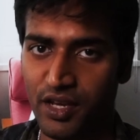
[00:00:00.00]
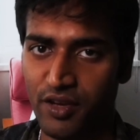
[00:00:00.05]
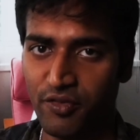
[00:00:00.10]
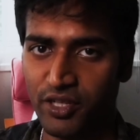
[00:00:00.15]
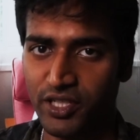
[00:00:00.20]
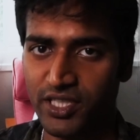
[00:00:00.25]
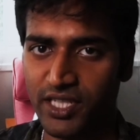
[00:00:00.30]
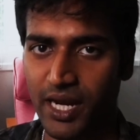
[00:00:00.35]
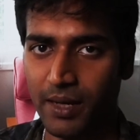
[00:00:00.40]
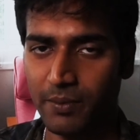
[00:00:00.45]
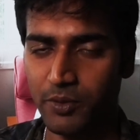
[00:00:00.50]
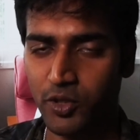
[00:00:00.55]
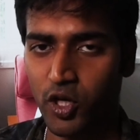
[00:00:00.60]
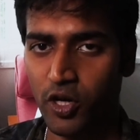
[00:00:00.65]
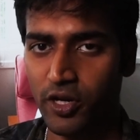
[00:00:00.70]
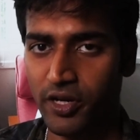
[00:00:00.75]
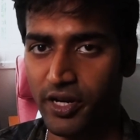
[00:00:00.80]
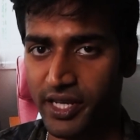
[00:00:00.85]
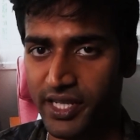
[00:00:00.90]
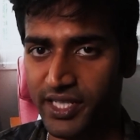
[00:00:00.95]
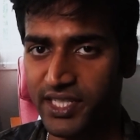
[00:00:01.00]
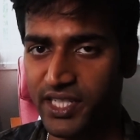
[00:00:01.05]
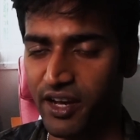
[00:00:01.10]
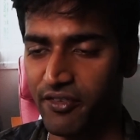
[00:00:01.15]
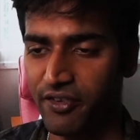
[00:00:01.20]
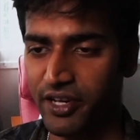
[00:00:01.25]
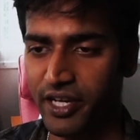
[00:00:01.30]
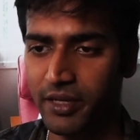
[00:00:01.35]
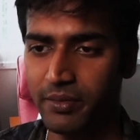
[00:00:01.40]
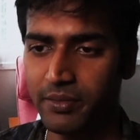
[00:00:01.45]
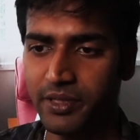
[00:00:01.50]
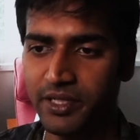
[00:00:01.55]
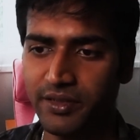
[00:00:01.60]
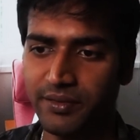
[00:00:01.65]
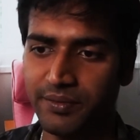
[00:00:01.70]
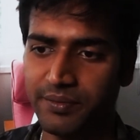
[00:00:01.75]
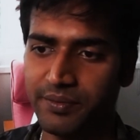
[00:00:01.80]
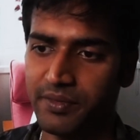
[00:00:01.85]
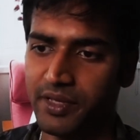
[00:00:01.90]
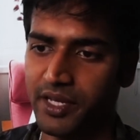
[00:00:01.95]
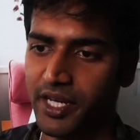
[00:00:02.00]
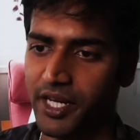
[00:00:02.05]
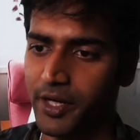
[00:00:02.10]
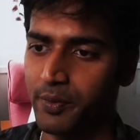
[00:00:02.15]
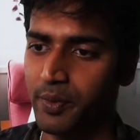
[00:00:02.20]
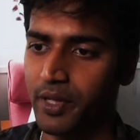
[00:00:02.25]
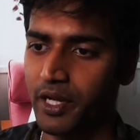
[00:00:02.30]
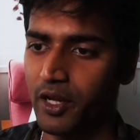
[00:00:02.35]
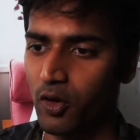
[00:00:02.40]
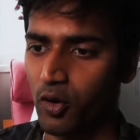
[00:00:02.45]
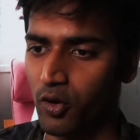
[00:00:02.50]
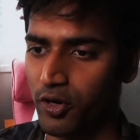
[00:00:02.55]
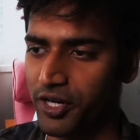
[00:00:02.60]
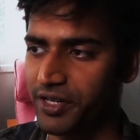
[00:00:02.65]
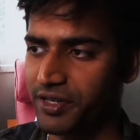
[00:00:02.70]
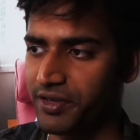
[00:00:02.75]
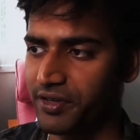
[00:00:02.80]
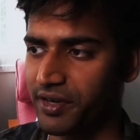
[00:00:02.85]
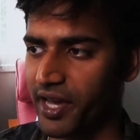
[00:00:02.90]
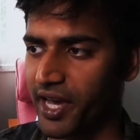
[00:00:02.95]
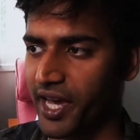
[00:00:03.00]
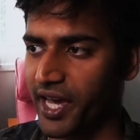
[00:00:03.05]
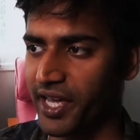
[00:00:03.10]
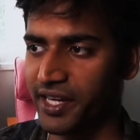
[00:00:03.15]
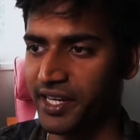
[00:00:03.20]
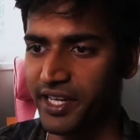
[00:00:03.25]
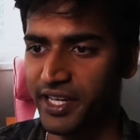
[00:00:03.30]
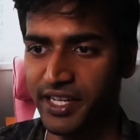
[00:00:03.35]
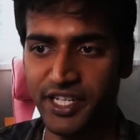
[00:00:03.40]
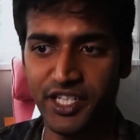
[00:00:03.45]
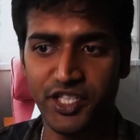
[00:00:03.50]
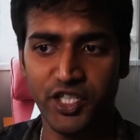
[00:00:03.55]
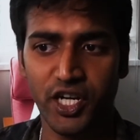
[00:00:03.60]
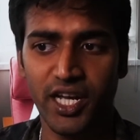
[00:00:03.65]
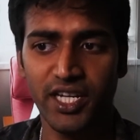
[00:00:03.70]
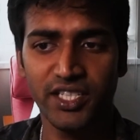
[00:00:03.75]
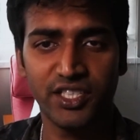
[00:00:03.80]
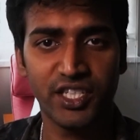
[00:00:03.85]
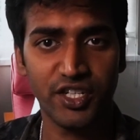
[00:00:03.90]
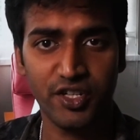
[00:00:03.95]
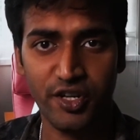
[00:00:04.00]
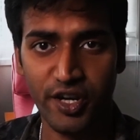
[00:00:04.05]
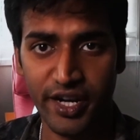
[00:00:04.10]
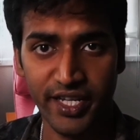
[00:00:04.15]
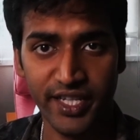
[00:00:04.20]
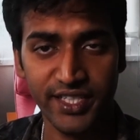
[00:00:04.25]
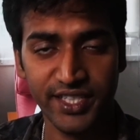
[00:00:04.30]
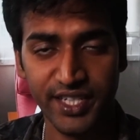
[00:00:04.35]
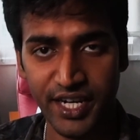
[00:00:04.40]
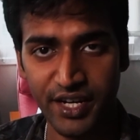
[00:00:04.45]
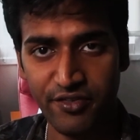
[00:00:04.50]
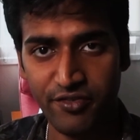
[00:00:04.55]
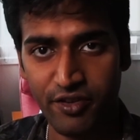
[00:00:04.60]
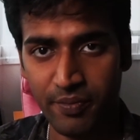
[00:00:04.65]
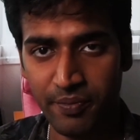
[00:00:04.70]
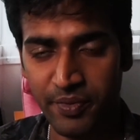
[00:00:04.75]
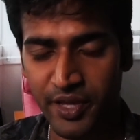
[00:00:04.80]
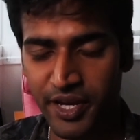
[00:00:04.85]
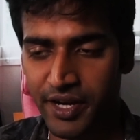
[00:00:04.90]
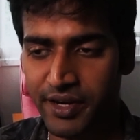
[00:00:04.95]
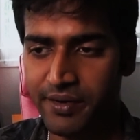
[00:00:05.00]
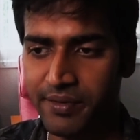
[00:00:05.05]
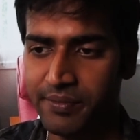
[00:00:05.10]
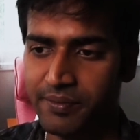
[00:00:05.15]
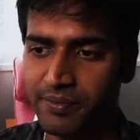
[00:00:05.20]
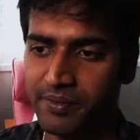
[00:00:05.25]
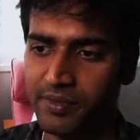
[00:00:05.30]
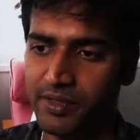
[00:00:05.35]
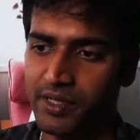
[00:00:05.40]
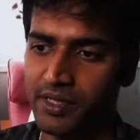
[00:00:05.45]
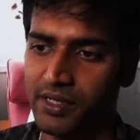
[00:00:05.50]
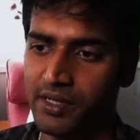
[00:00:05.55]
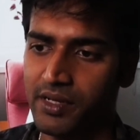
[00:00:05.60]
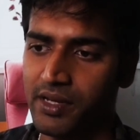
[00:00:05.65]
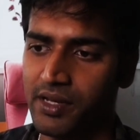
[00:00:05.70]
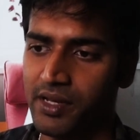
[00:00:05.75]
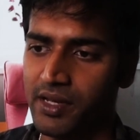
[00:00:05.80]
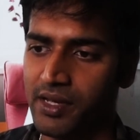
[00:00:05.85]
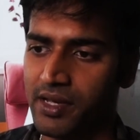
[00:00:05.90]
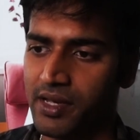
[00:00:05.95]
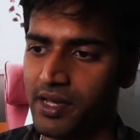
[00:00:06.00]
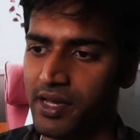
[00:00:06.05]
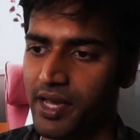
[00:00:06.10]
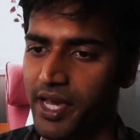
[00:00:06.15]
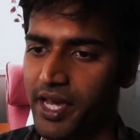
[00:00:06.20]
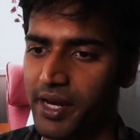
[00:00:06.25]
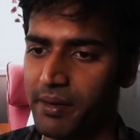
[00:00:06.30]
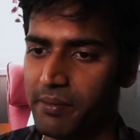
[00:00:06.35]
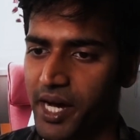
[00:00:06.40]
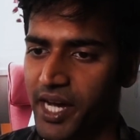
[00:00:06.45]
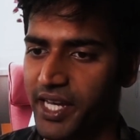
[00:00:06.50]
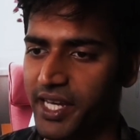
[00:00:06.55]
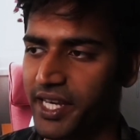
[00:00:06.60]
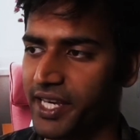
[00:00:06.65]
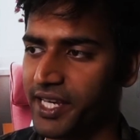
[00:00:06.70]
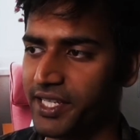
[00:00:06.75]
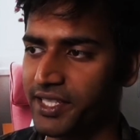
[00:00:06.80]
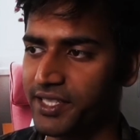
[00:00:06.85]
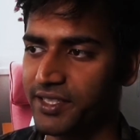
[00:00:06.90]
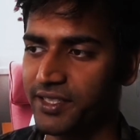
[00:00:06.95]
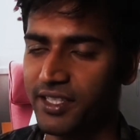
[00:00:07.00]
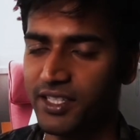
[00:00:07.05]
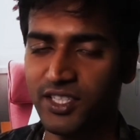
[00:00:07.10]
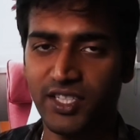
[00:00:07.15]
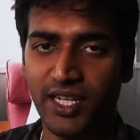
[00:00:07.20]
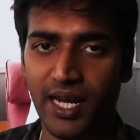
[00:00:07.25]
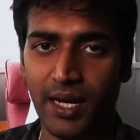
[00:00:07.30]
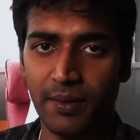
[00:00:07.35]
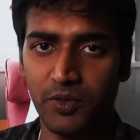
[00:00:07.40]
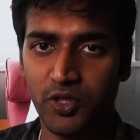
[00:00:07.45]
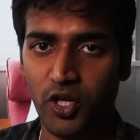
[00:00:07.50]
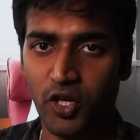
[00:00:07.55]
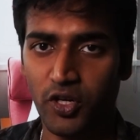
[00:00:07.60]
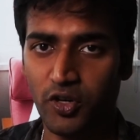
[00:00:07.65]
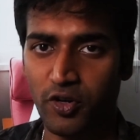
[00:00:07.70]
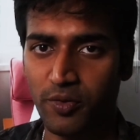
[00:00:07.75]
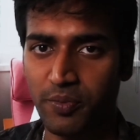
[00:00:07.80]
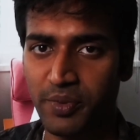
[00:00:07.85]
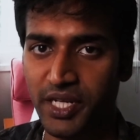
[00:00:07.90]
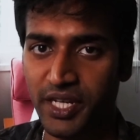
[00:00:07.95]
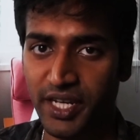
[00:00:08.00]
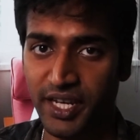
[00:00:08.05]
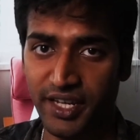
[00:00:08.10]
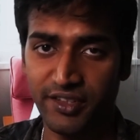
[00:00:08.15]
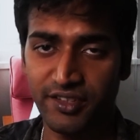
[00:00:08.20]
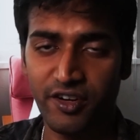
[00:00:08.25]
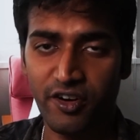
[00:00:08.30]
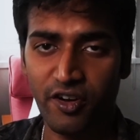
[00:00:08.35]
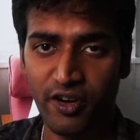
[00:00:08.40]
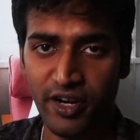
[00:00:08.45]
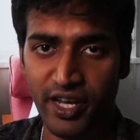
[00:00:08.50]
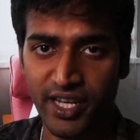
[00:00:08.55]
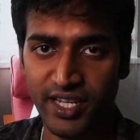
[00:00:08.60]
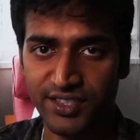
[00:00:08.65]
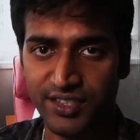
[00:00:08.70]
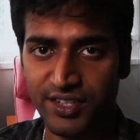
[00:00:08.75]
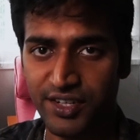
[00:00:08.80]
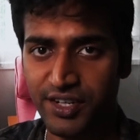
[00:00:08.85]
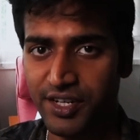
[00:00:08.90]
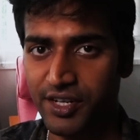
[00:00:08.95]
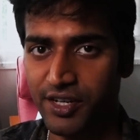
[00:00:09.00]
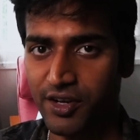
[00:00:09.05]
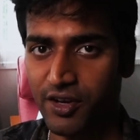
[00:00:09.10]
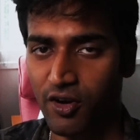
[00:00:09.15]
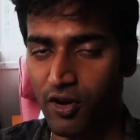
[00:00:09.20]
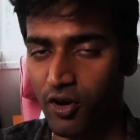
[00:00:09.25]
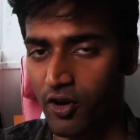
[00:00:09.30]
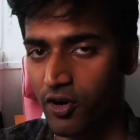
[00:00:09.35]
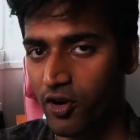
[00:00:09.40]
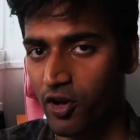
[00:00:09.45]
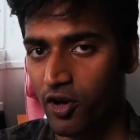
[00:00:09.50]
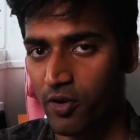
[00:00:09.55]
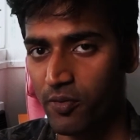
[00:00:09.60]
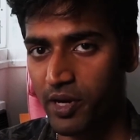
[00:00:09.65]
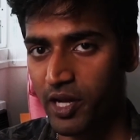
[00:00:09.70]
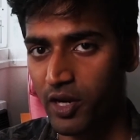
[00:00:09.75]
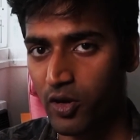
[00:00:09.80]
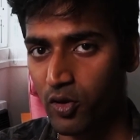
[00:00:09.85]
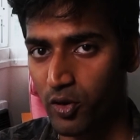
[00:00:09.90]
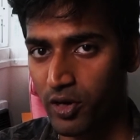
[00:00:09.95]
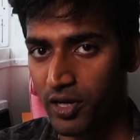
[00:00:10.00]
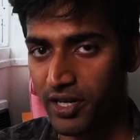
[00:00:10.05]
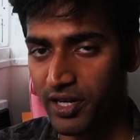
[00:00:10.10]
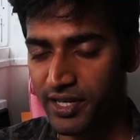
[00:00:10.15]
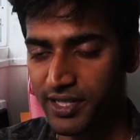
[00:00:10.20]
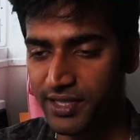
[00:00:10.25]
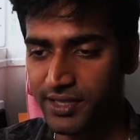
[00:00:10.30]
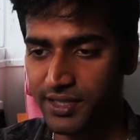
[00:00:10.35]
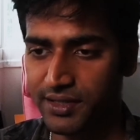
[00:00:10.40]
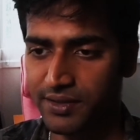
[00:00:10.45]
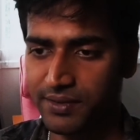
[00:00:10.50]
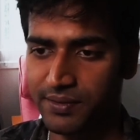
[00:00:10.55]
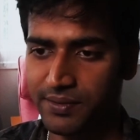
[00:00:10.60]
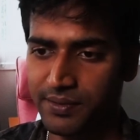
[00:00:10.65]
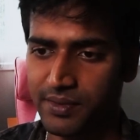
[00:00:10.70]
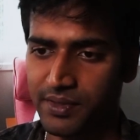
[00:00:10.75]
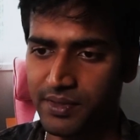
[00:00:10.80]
If a snapshot is available, it will load it and initialize the training state from there. In my case, the snapshot could be either on S3 or on my local disk.